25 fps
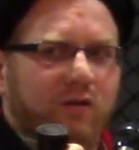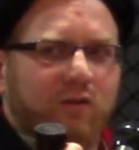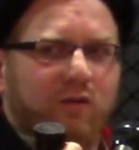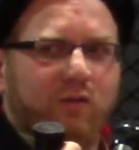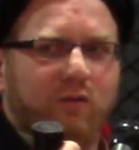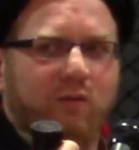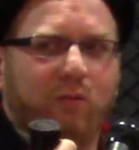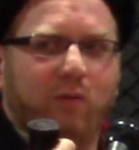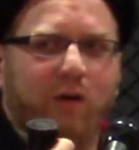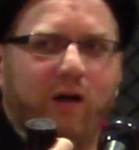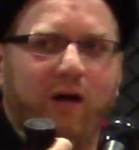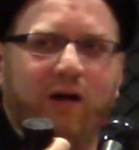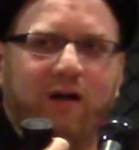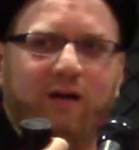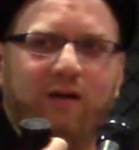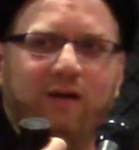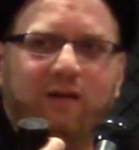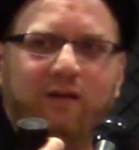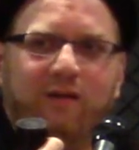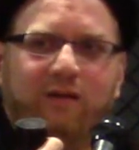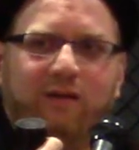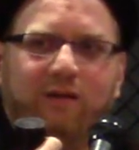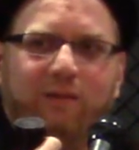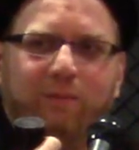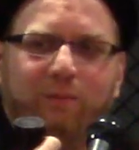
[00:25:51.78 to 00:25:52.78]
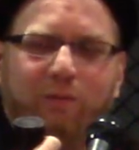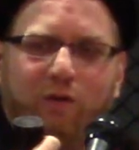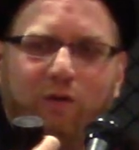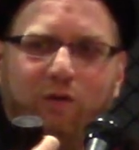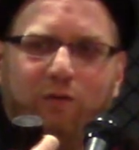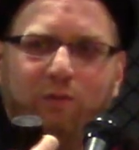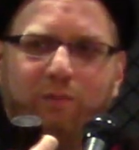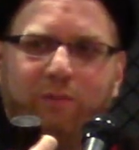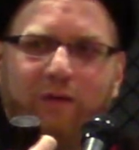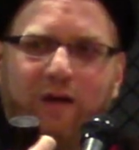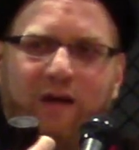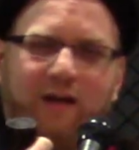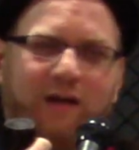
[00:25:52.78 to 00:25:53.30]
where the
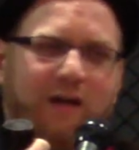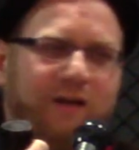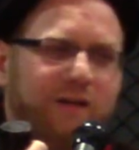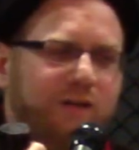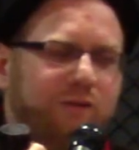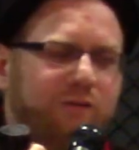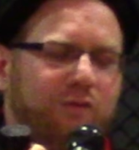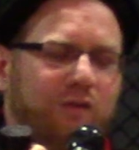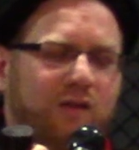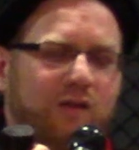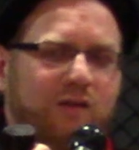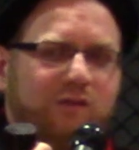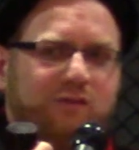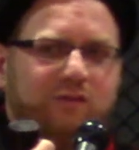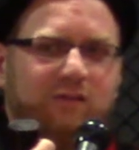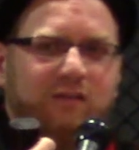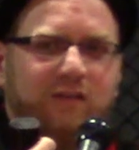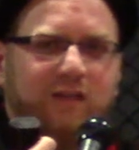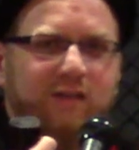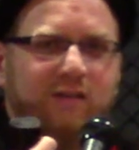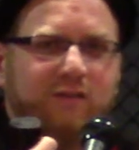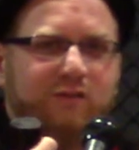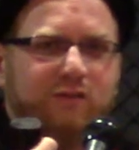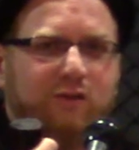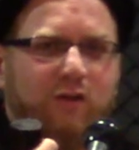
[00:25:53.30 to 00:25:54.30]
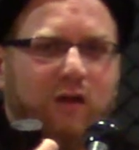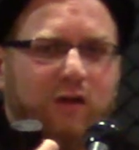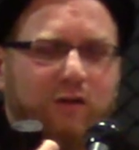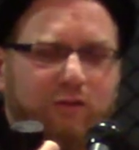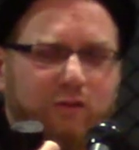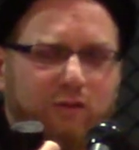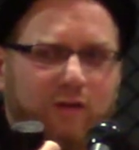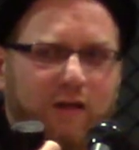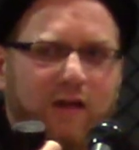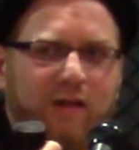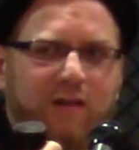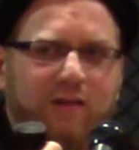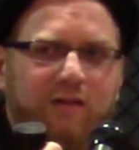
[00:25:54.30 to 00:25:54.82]
Pope and other religious leaders got
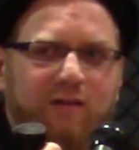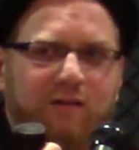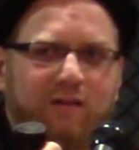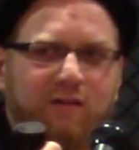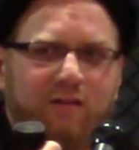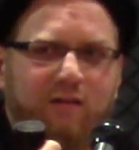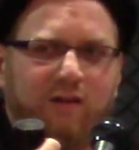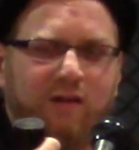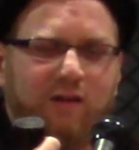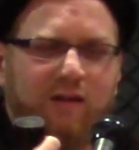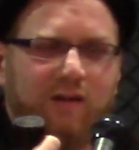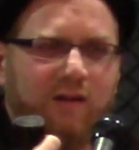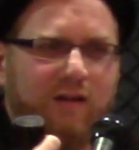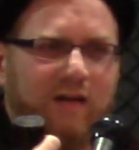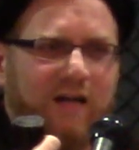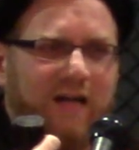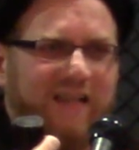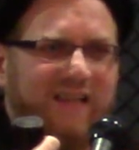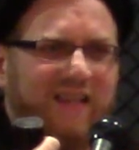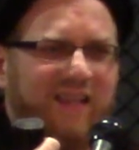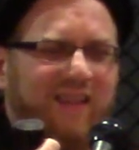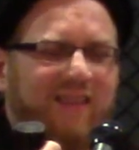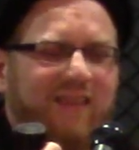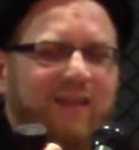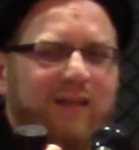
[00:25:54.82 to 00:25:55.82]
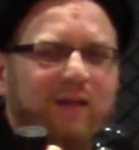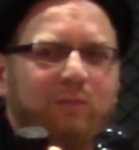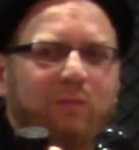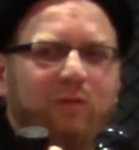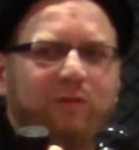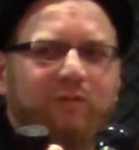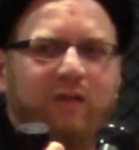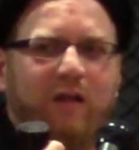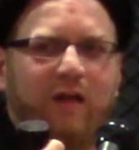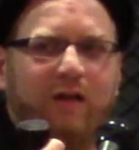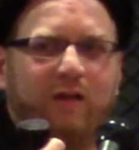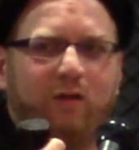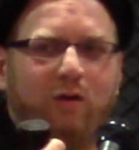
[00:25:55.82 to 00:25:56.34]
together, and the theme
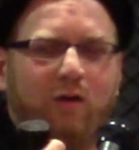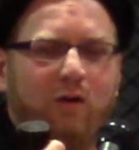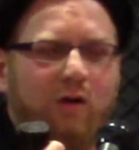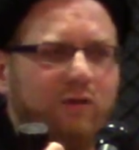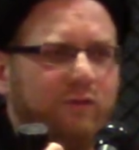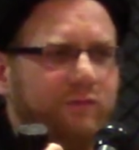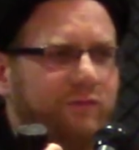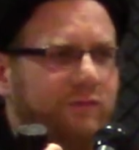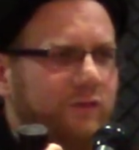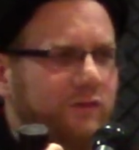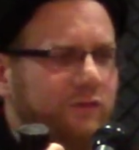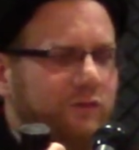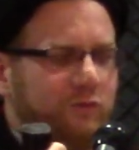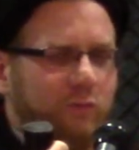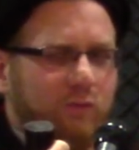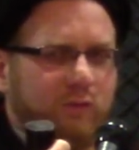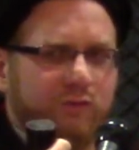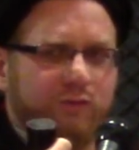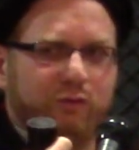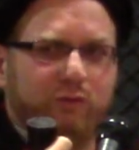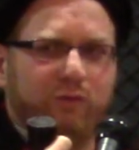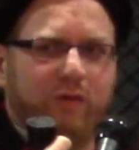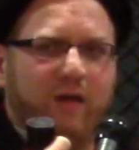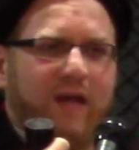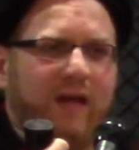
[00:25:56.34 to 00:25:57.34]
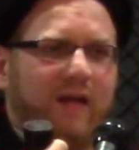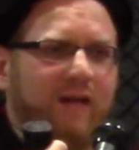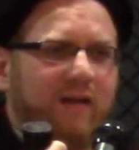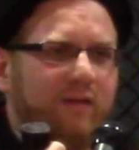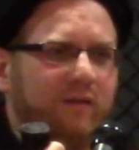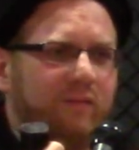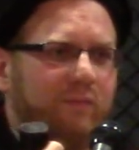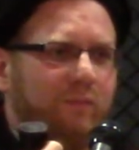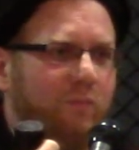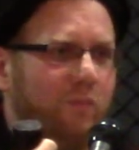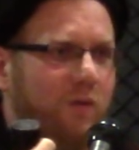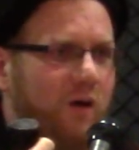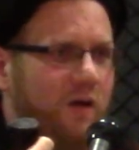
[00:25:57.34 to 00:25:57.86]
of that conference was to
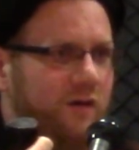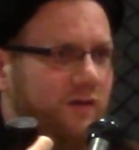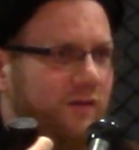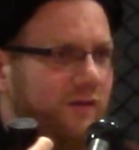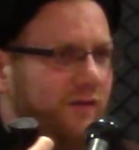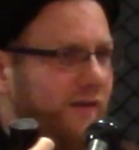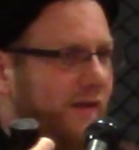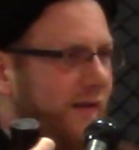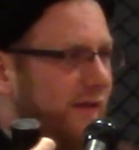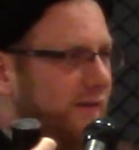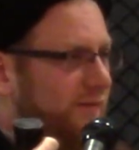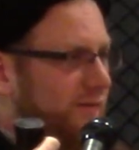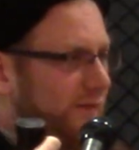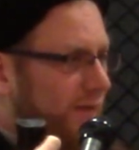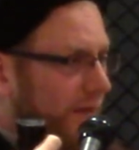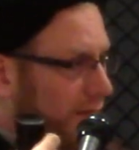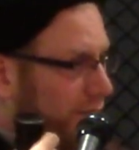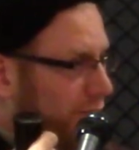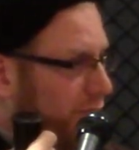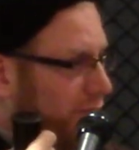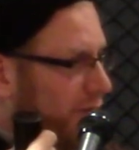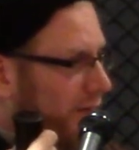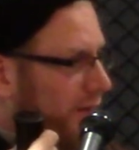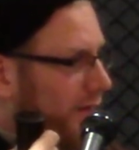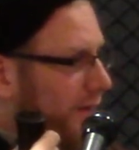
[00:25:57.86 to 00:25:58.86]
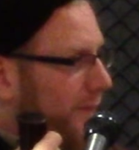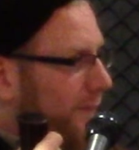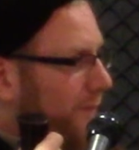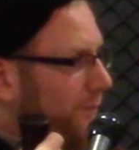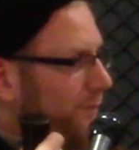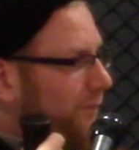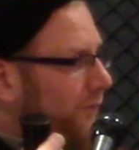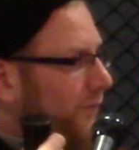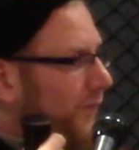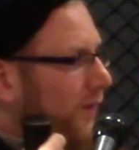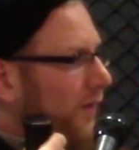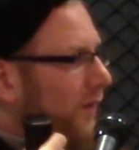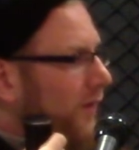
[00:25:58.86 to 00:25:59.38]
end modern-day slavery.
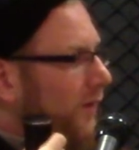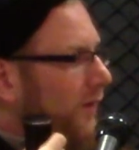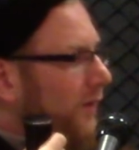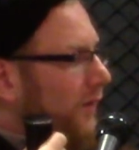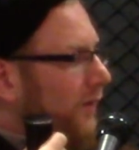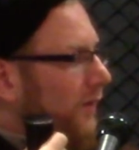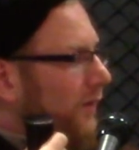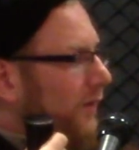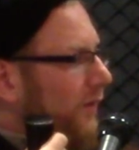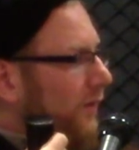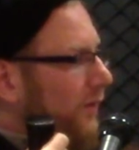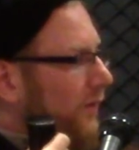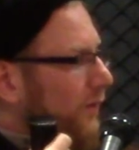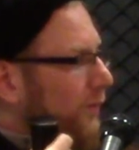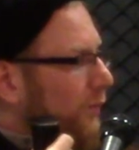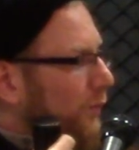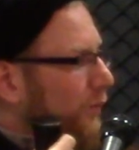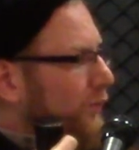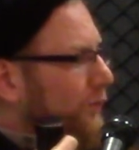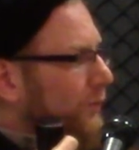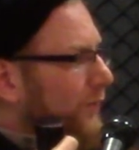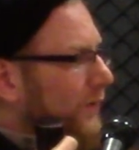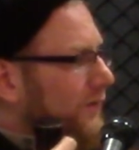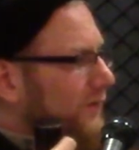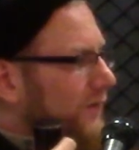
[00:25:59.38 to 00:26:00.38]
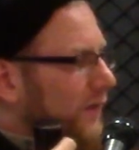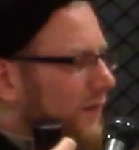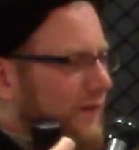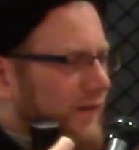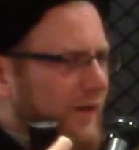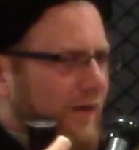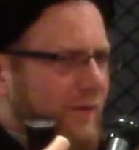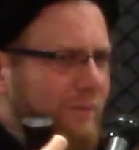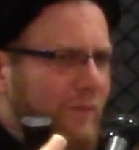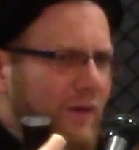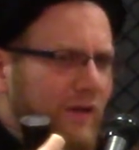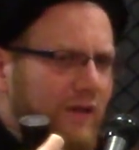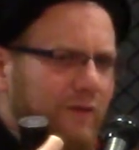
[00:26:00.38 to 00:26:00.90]
Which means that
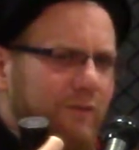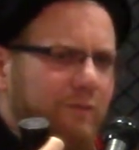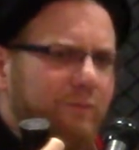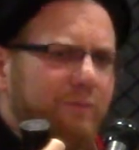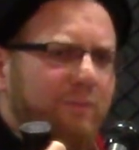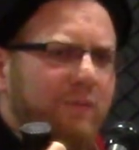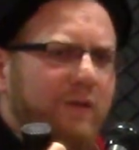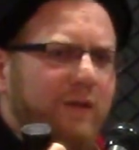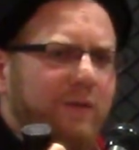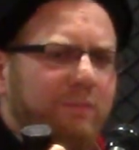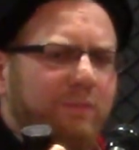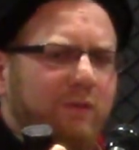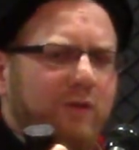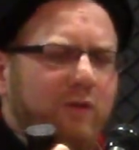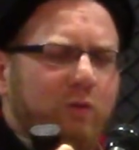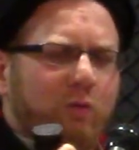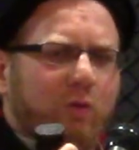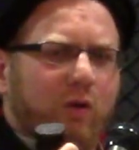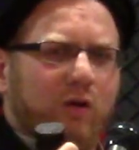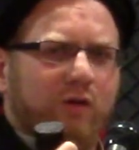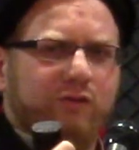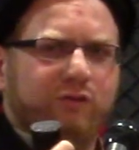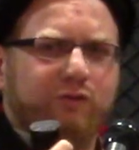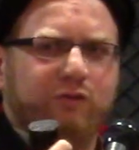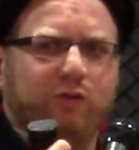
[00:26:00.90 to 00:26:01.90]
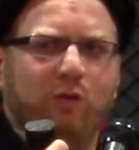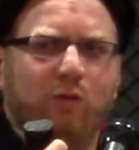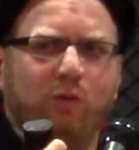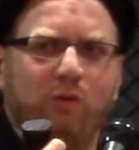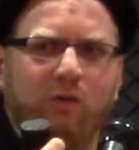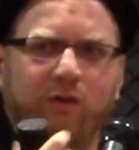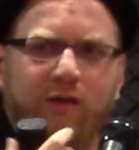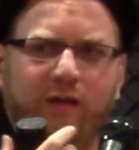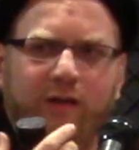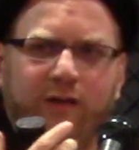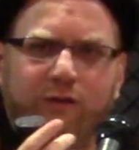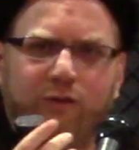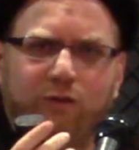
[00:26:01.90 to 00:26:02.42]
there are many people who are
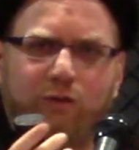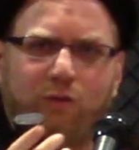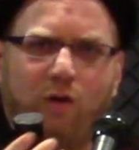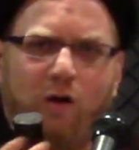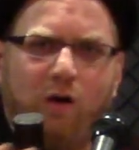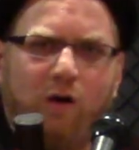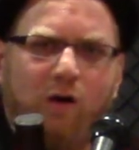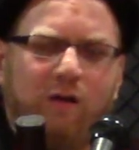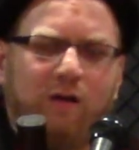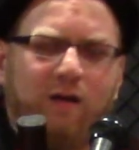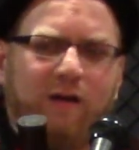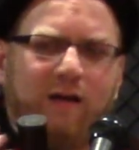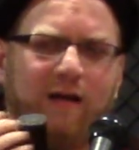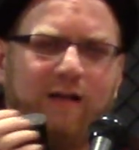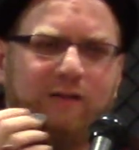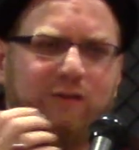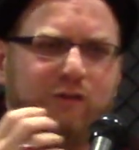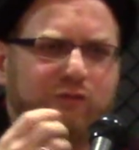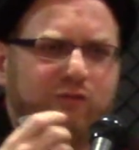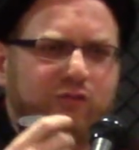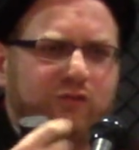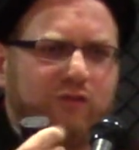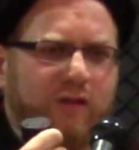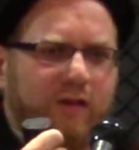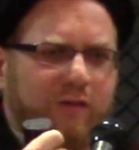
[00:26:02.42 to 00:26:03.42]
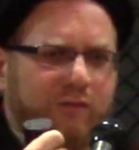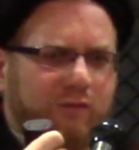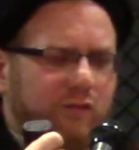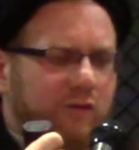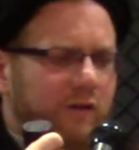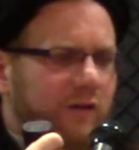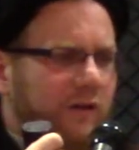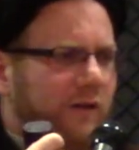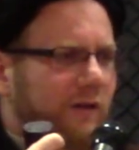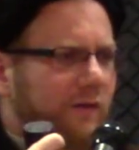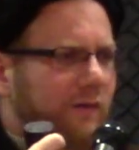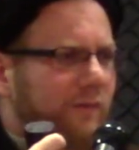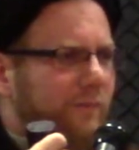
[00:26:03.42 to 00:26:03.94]
sold into all kinds of
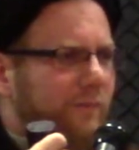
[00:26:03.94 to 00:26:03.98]
slavery,